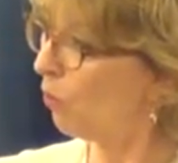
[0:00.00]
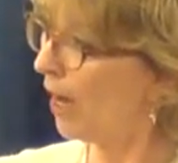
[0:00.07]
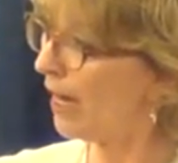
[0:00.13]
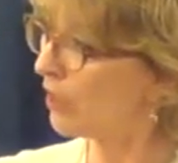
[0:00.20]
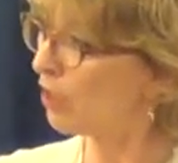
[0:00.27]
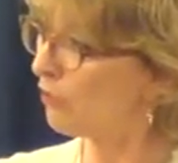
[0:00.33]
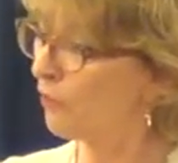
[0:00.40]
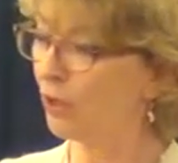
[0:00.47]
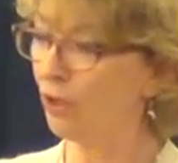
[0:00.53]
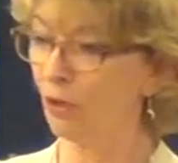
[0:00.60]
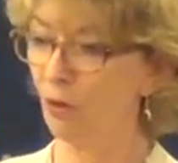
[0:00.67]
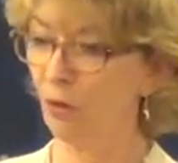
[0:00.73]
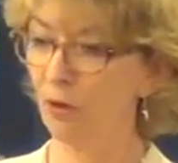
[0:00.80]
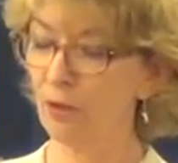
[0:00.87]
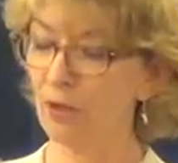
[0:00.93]
waits for the
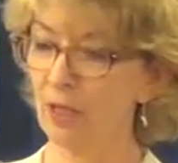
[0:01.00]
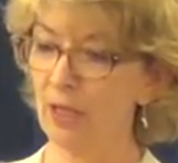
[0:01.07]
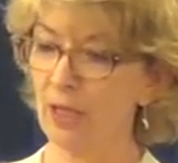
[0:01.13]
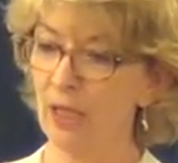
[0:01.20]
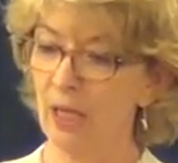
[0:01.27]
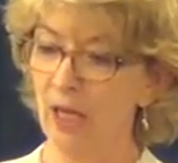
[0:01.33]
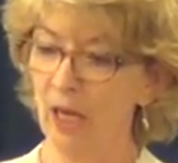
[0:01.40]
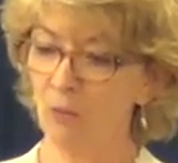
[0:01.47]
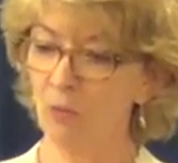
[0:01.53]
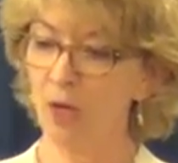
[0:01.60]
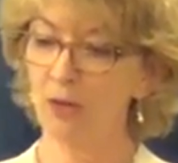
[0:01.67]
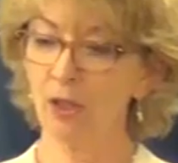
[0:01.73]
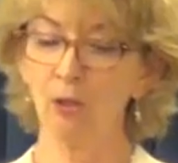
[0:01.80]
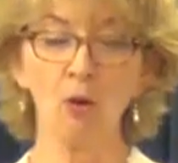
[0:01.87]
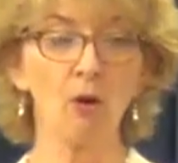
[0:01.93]
Lord. And
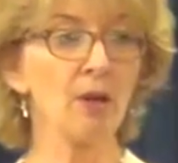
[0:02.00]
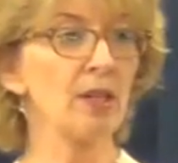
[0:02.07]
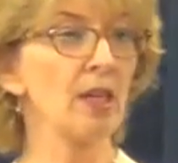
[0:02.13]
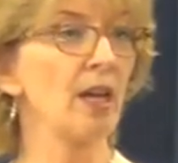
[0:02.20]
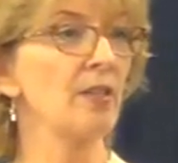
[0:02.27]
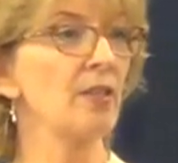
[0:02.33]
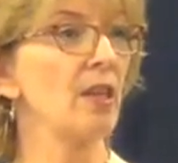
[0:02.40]
what the Lord does